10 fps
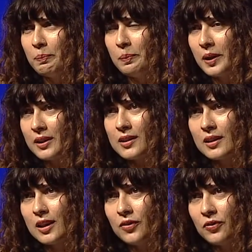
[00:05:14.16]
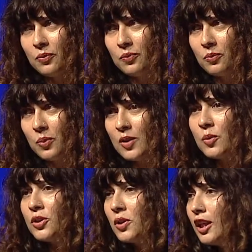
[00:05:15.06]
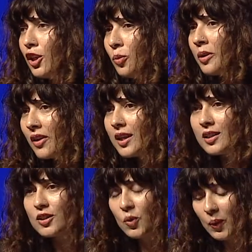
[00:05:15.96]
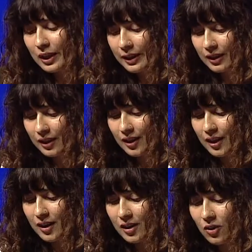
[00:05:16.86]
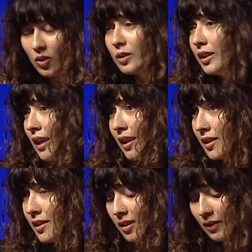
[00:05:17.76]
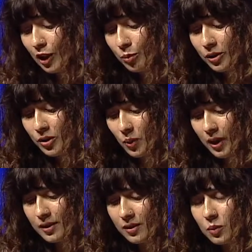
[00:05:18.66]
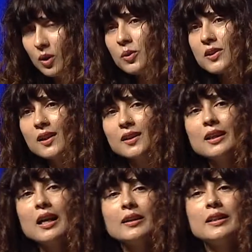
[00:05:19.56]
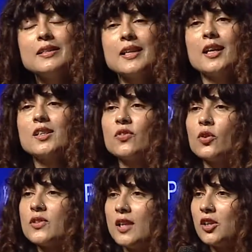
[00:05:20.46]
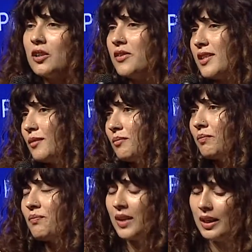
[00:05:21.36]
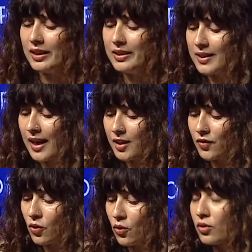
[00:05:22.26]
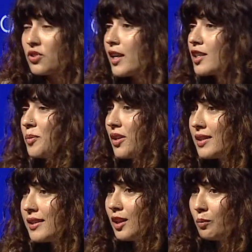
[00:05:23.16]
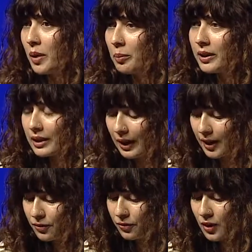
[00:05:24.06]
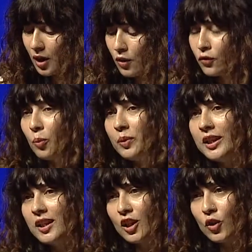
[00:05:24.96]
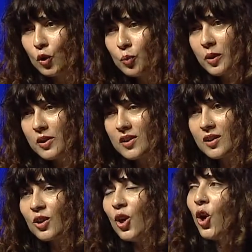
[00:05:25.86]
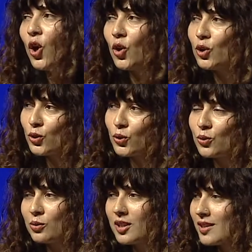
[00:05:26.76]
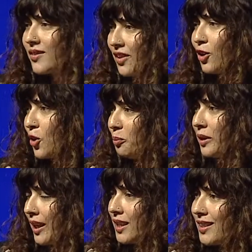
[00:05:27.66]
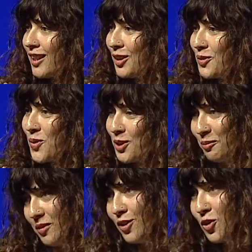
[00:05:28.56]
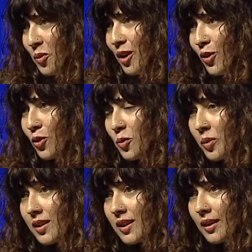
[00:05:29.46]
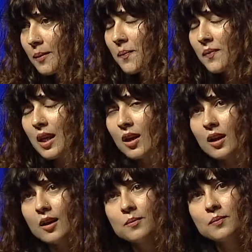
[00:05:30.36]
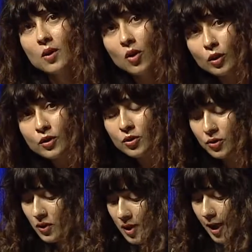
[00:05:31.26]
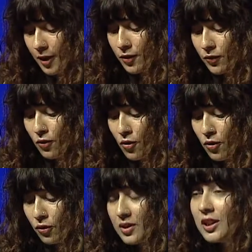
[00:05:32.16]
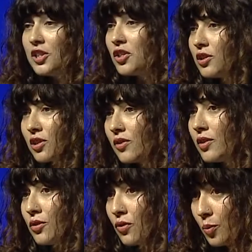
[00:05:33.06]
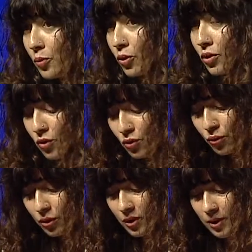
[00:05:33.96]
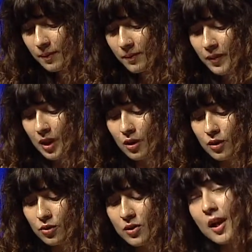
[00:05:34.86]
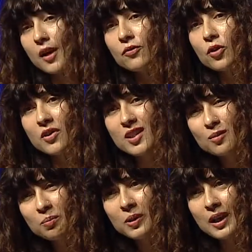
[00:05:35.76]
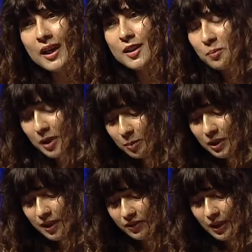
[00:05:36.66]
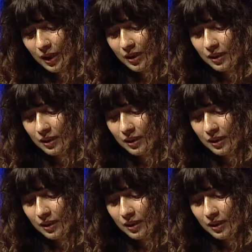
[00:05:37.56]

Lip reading: But if one were to enumerate it quickly, all the ideas available to us, we would say that Gandhi stands for secularism, he stands for transparency in public life, for being a good person, although this is a very complicated thing, what it means to be a good person. Also to stand for teaching children to report the truth, to stand for a simple and minimal living.